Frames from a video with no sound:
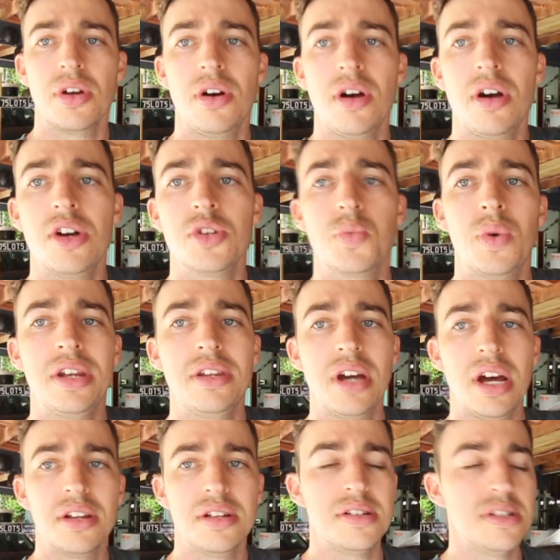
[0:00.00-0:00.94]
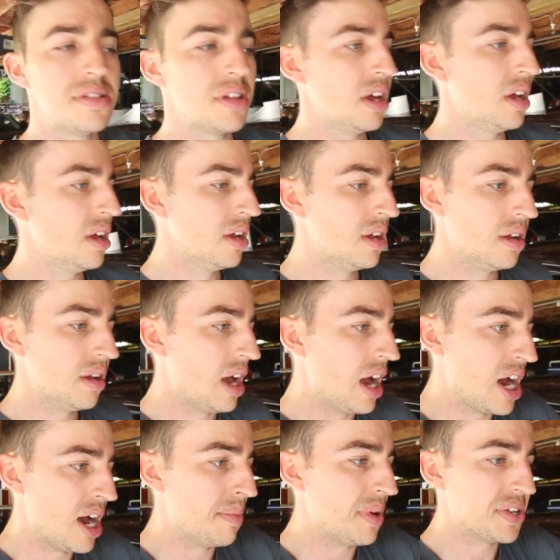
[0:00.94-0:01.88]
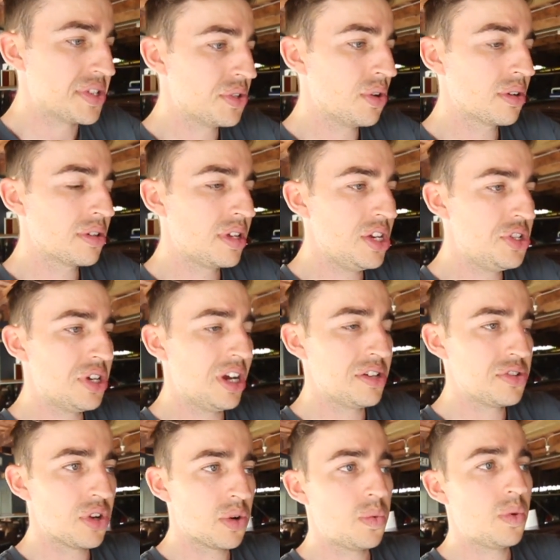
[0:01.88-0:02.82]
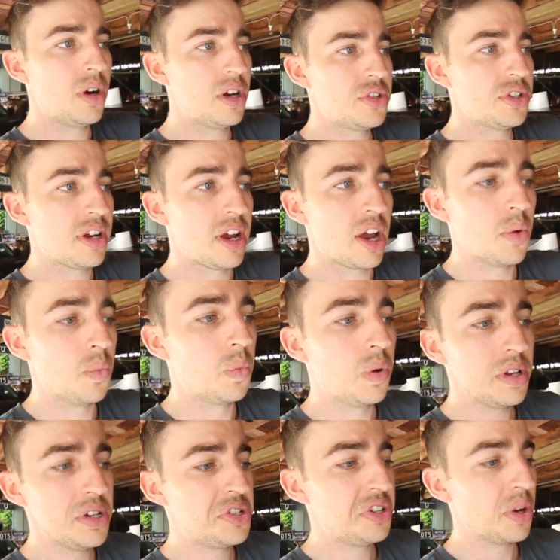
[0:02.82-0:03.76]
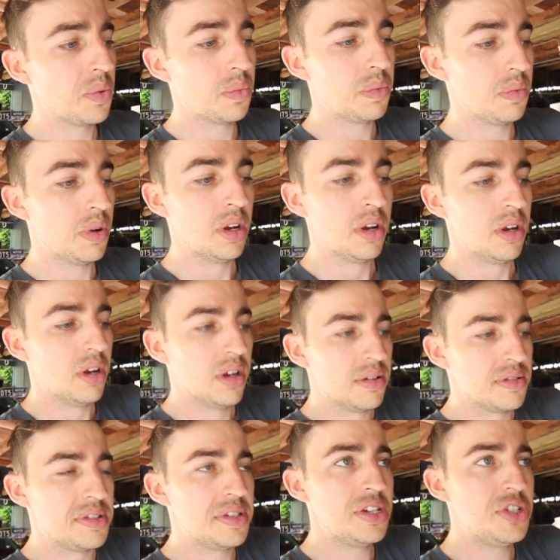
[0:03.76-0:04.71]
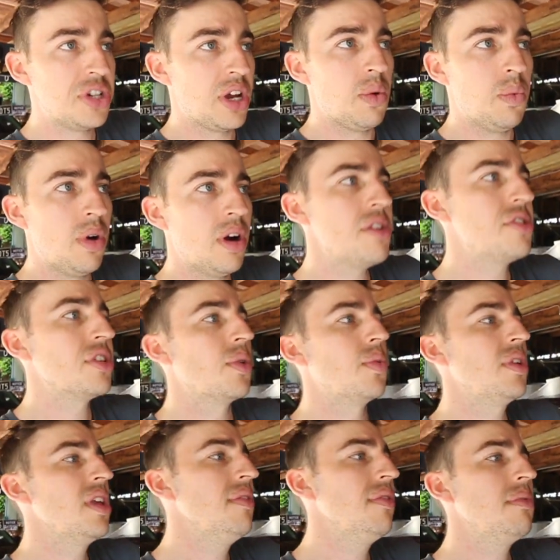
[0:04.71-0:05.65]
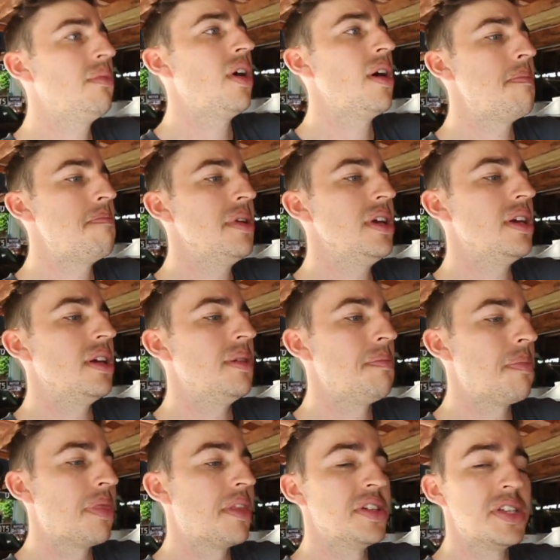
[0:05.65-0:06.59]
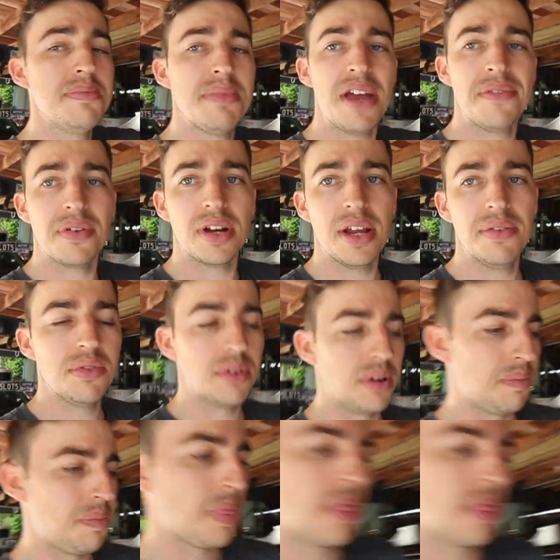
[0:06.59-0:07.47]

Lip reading: tyres, 1-tonners, a stock TJ, stock YJ, a woolly Jeep, ZJ, YJ, whatever it might be. This is made for everyone.